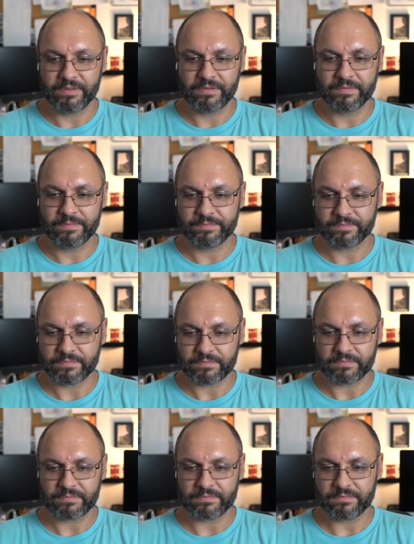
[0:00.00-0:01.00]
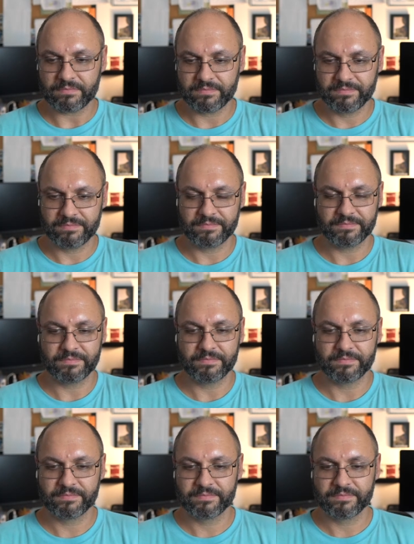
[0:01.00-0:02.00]

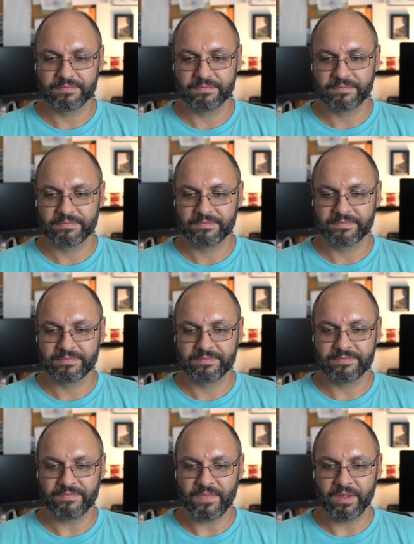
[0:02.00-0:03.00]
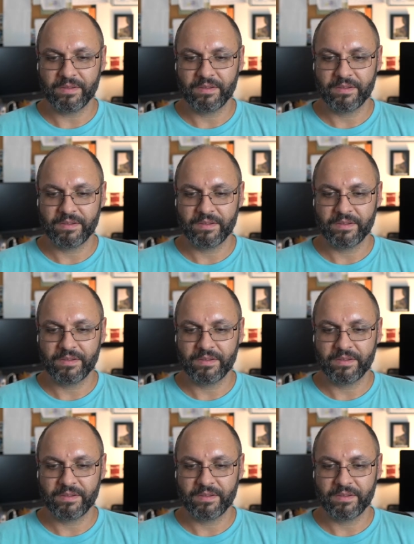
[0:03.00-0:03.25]
(no one is talking)